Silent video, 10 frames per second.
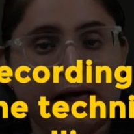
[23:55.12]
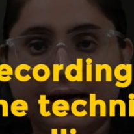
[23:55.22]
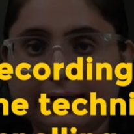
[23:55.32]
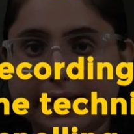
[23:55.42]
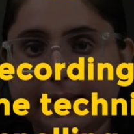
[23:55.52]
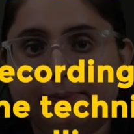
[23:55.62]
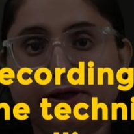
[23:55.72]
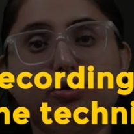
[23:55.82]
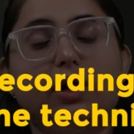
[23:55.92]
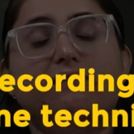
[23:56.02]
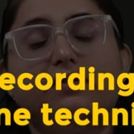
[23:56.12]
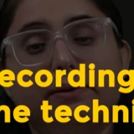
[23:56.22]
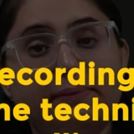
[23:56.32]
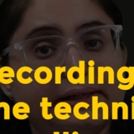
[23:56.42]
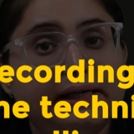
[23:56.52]
start typing. You have
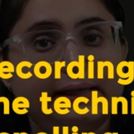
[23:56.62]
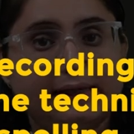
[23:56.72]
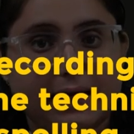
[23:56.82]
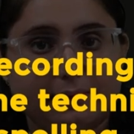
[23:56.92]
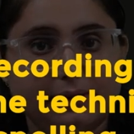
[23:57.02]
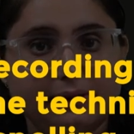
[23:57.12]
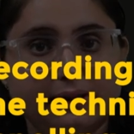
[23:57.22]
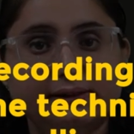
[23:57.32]
limited time in